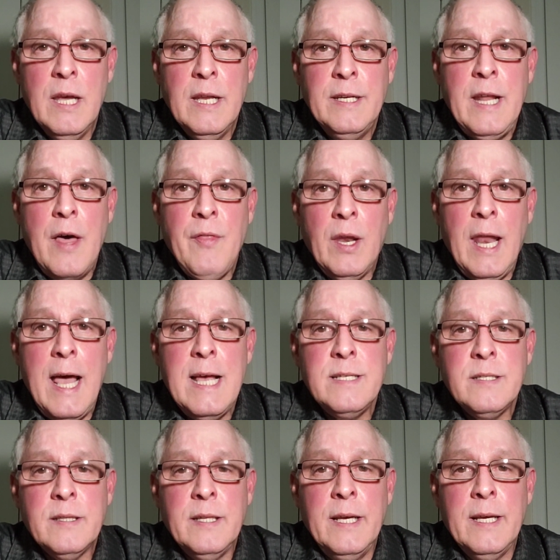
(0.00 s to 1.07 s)
Now, the
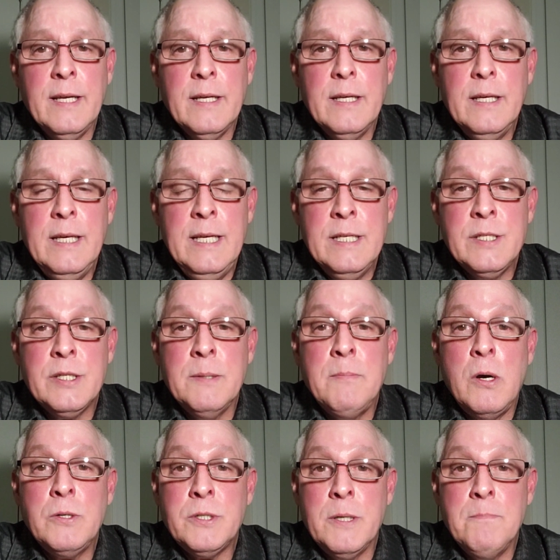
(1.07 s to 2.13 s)
last thing is the
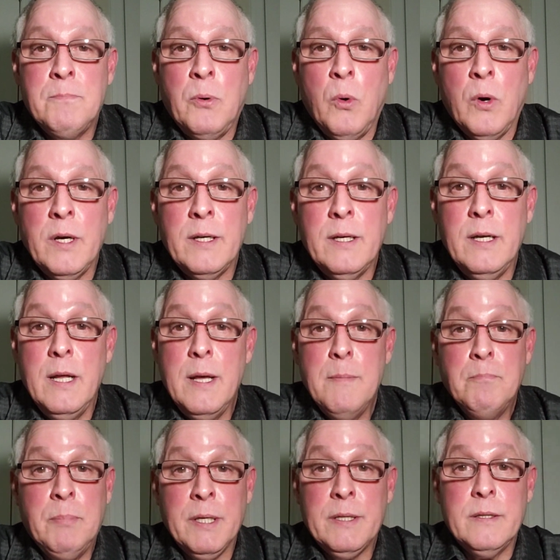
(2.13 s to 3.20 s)
most important,
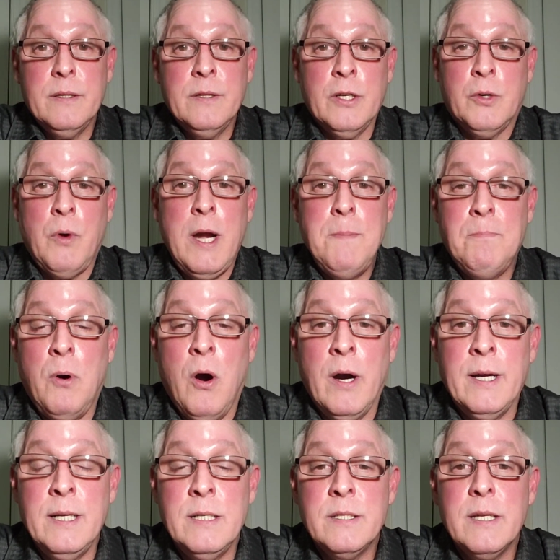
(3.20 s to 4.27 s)
but the great
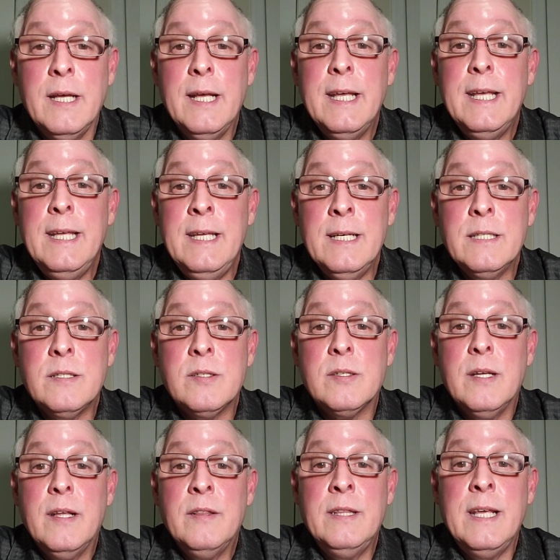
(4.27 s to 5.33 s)
part is
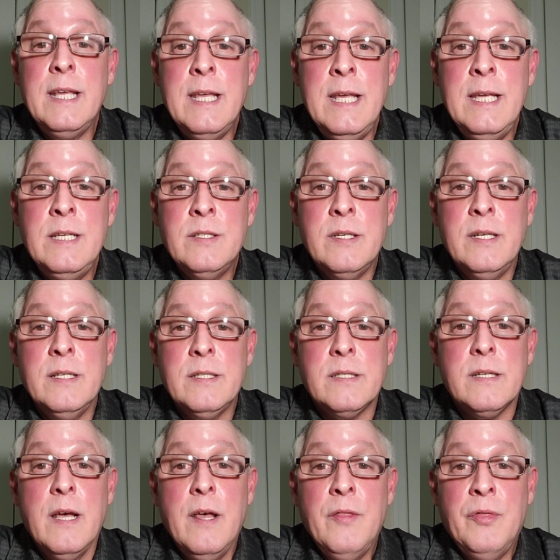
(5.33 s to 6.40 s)
it's the
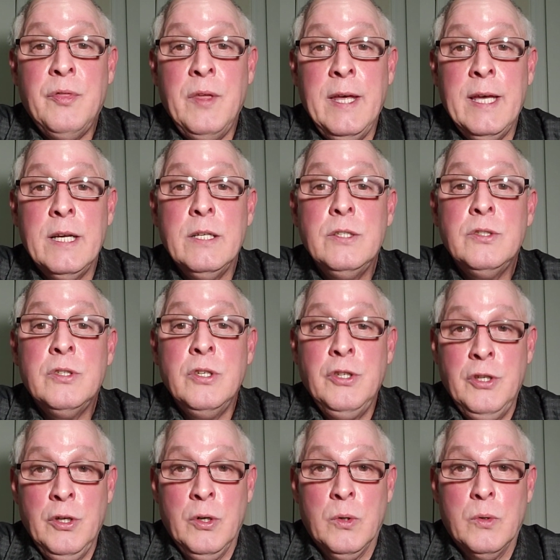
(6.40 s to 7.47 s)
easiest thing to
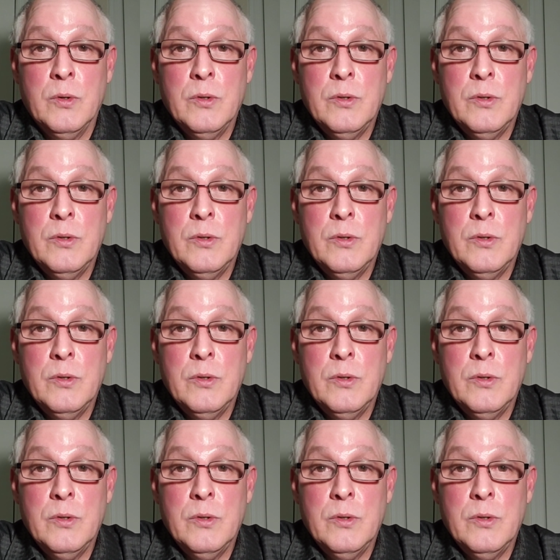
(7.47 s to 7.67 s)
do.